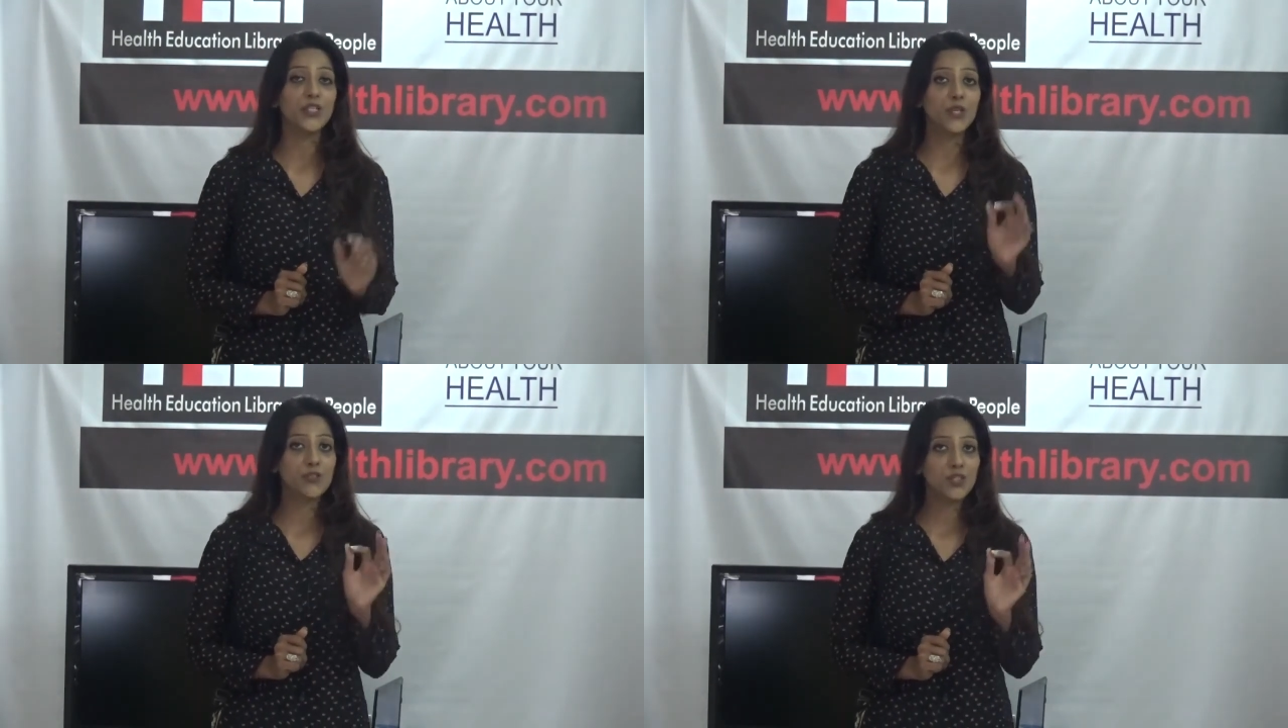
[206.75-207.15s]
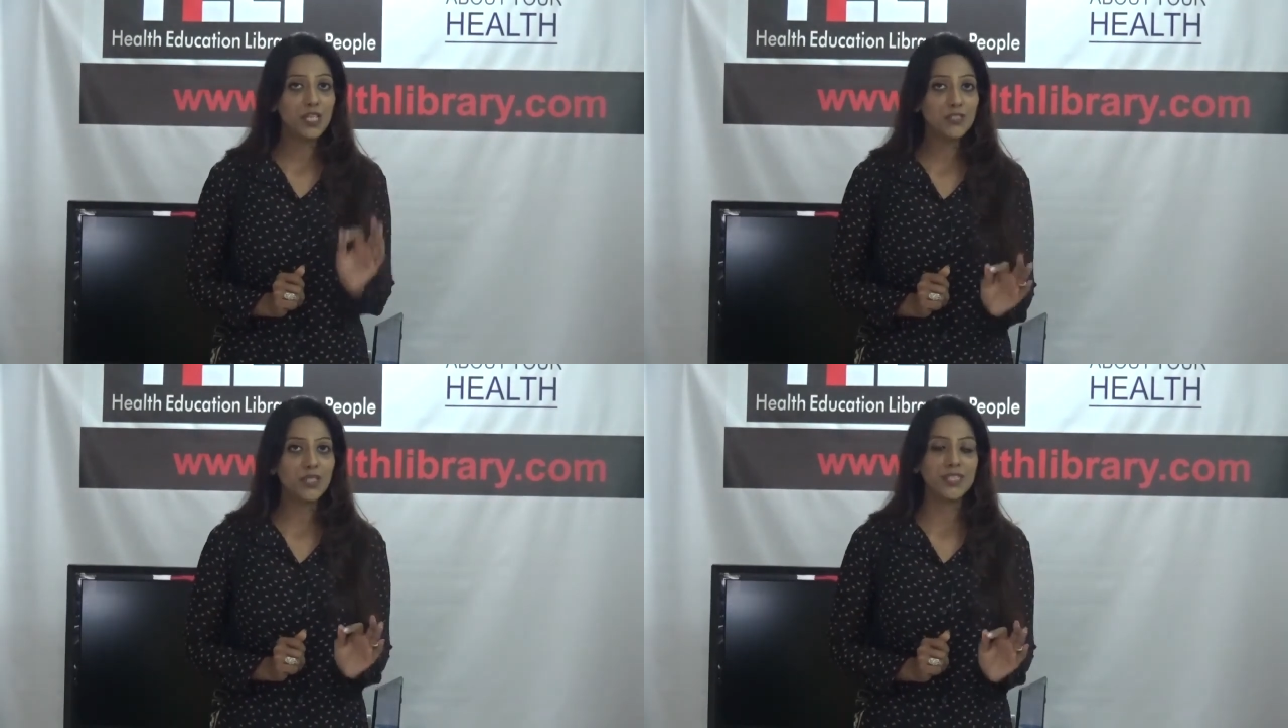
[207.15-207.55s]
Your
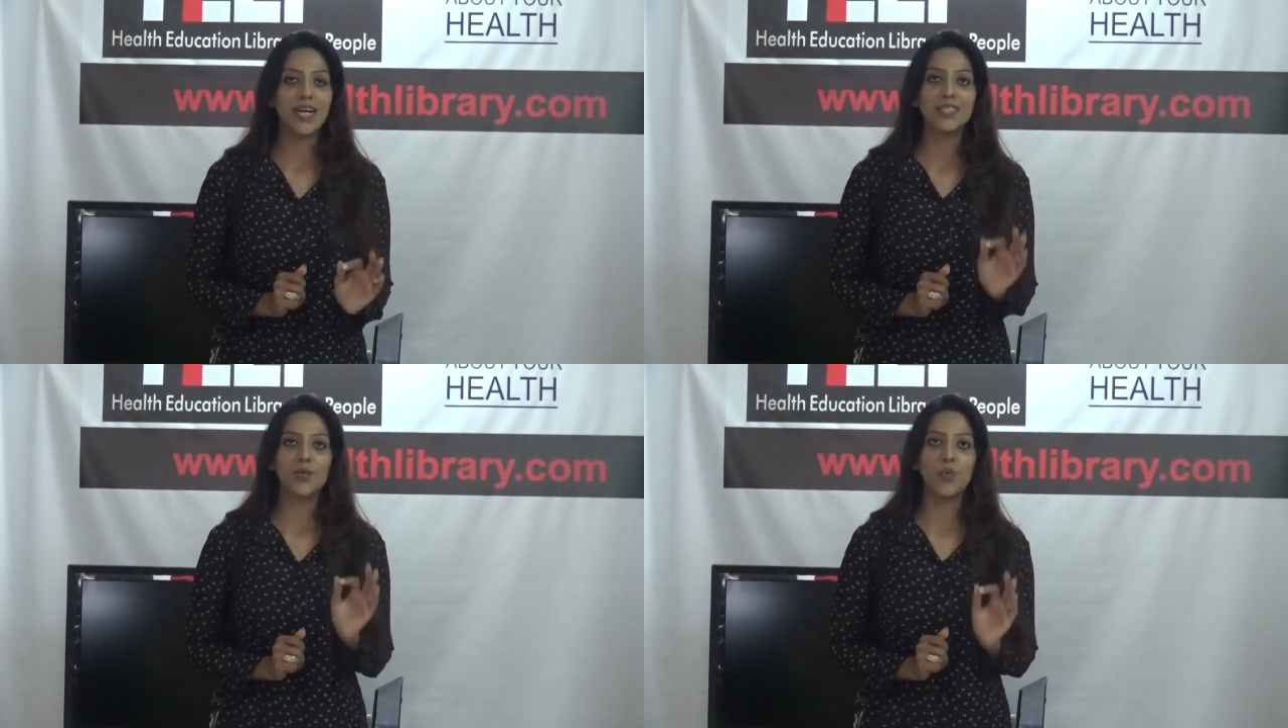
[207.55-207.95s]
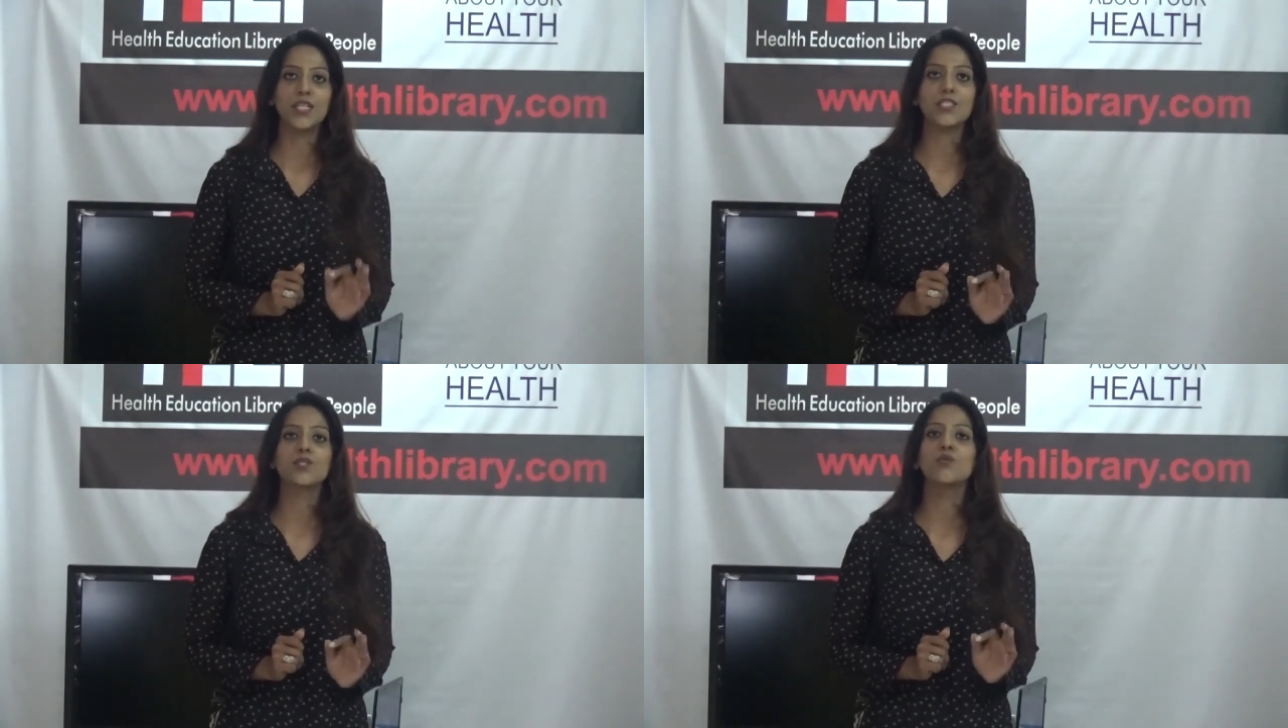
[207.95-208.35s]
children are the
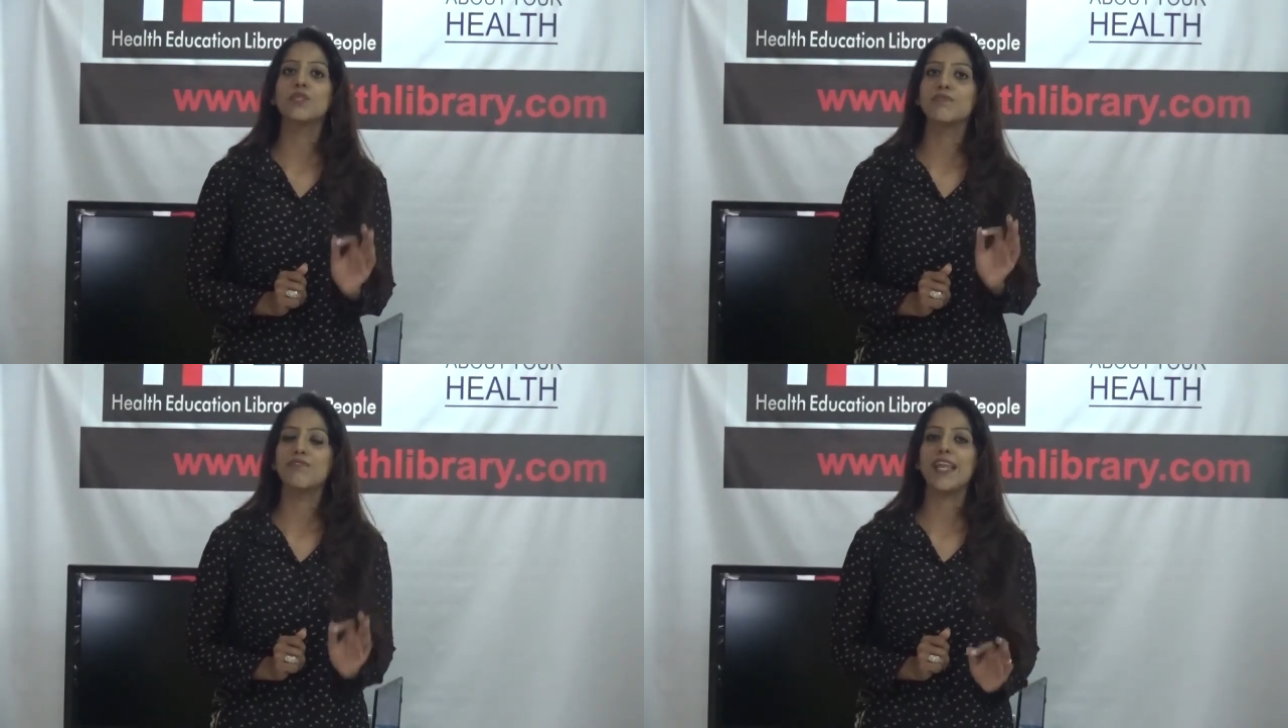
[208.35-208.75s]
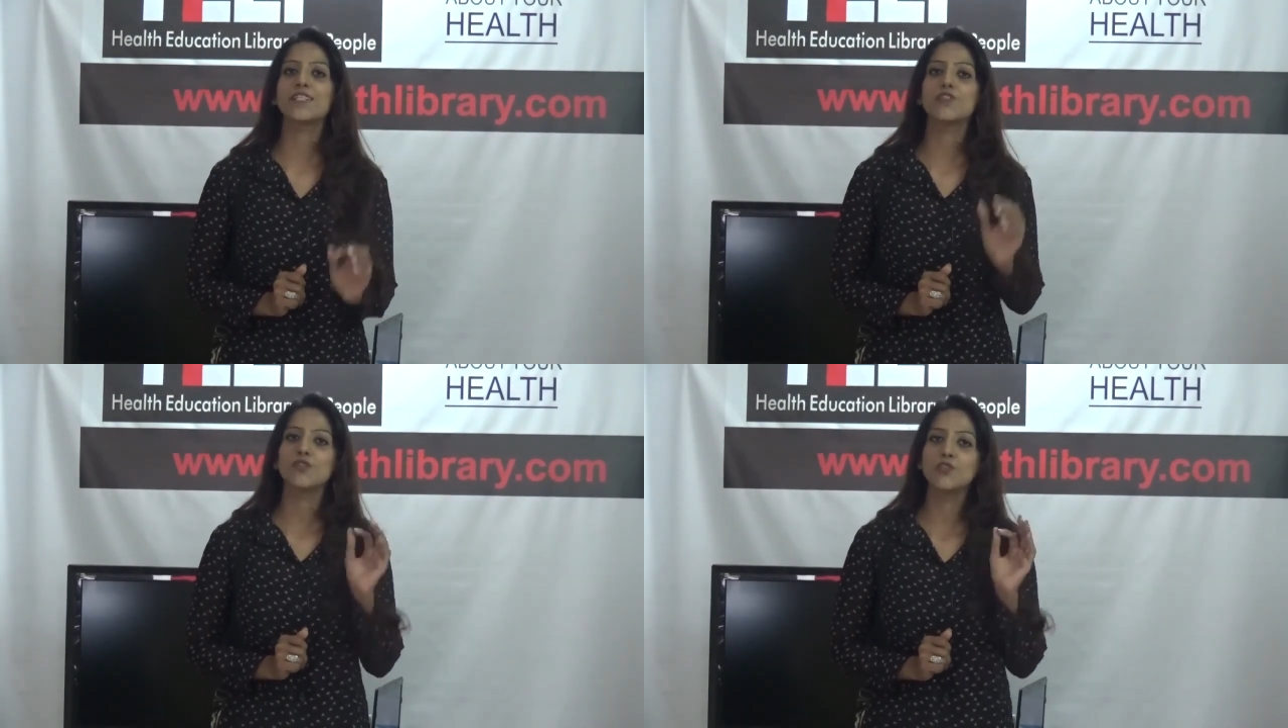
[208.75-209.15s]
ones who
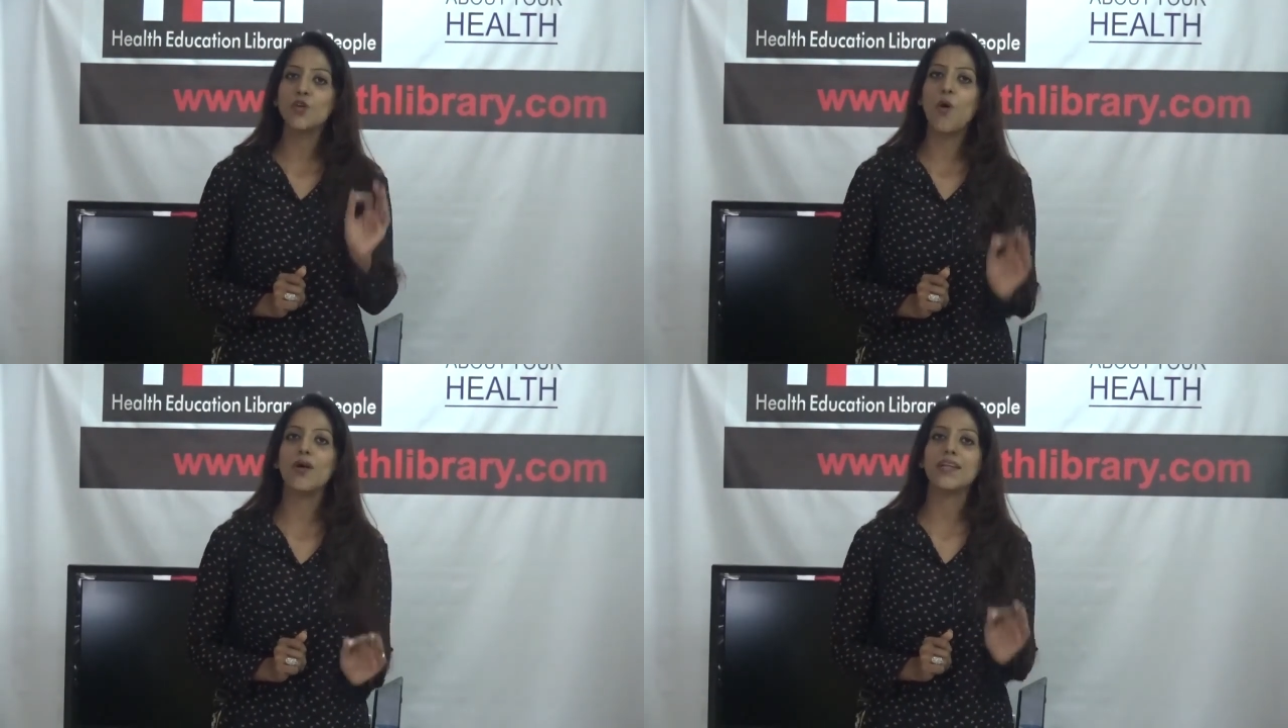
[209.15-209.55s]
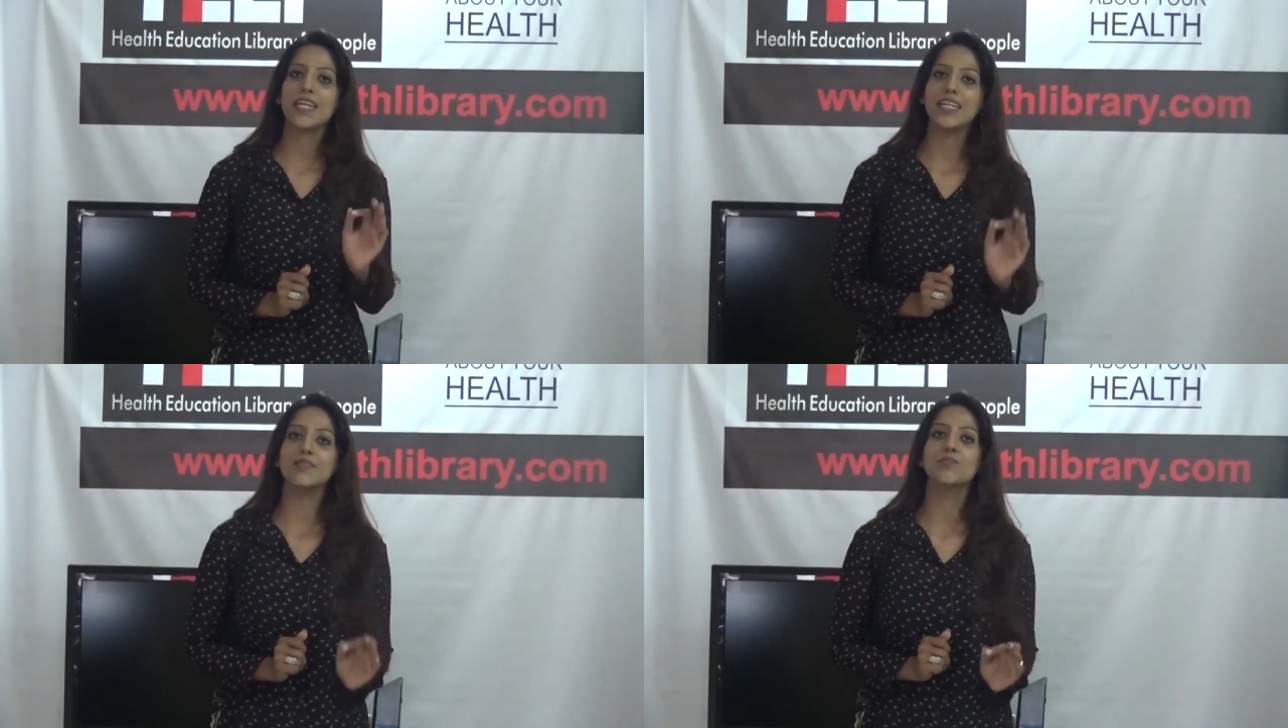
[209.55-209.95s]
reflect your
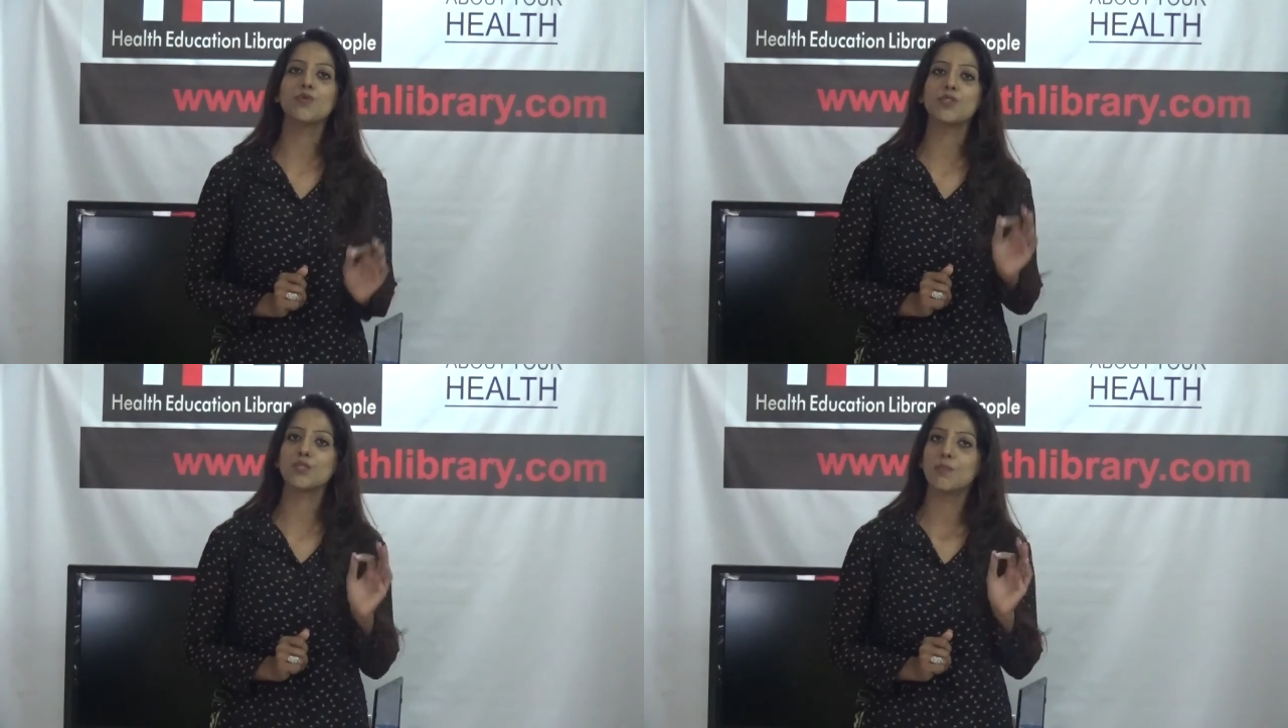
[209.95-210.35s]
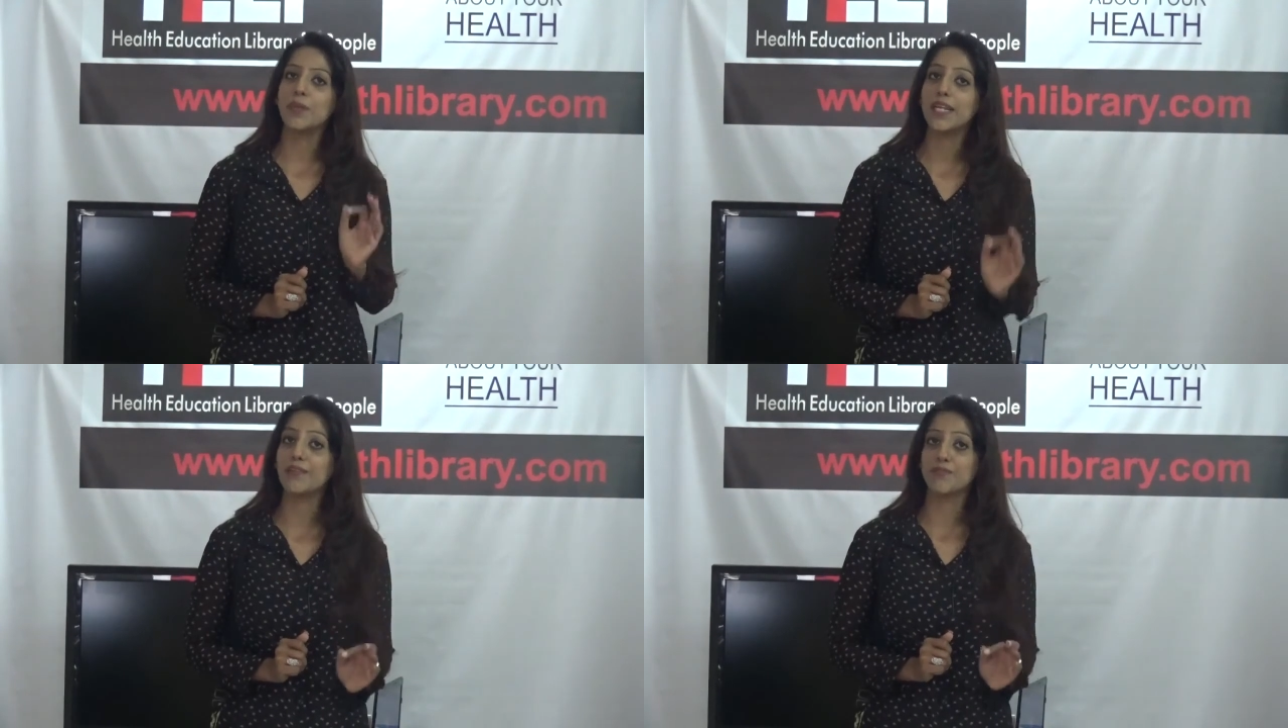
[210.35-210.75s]
innermost
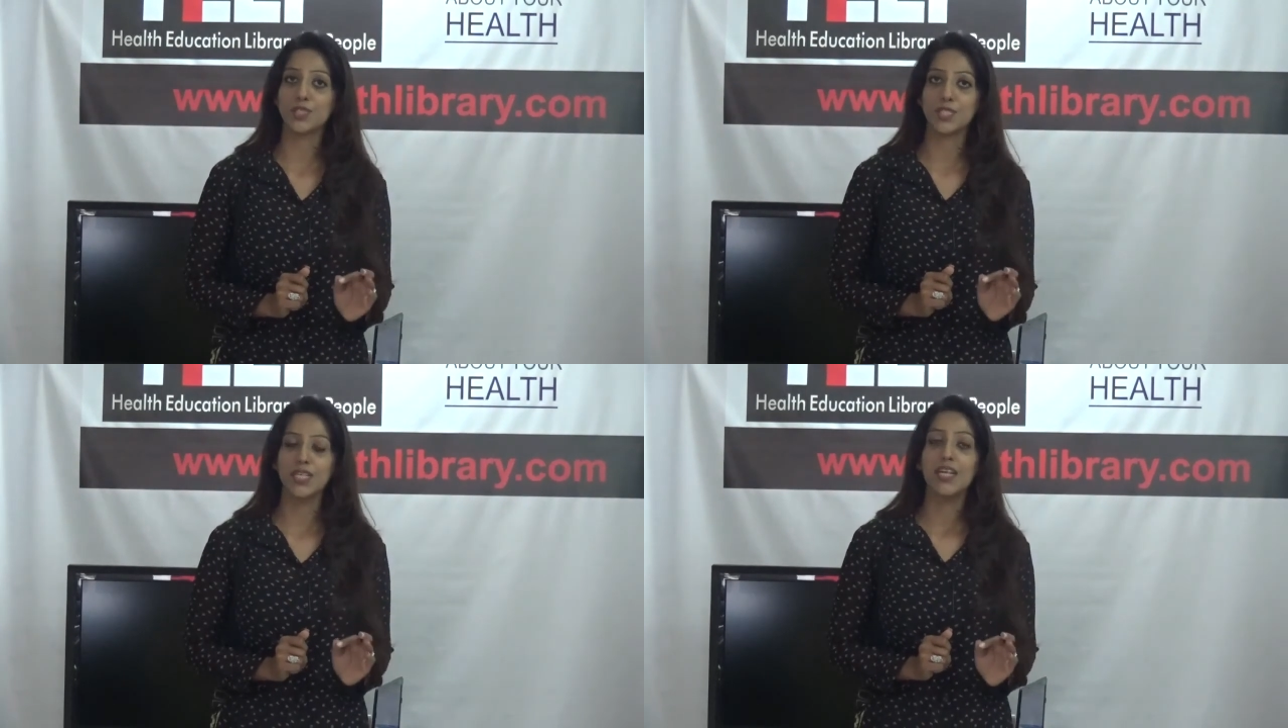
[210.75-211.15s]
beliefs,